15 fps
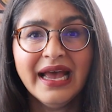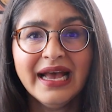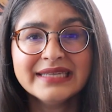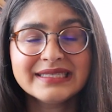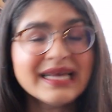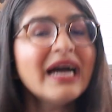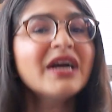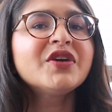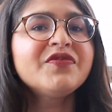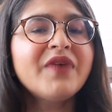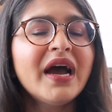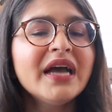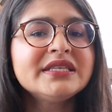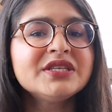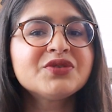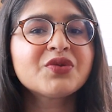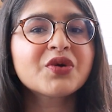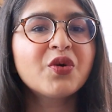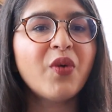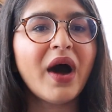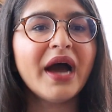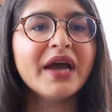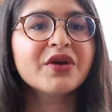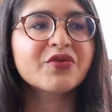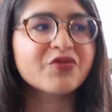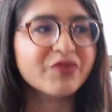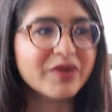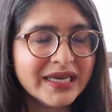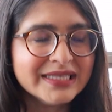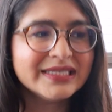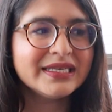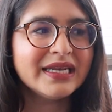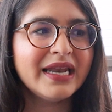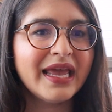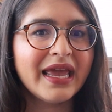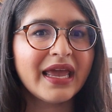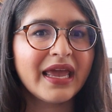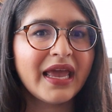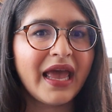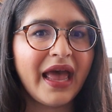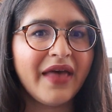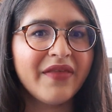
Sacrifices require reasoning,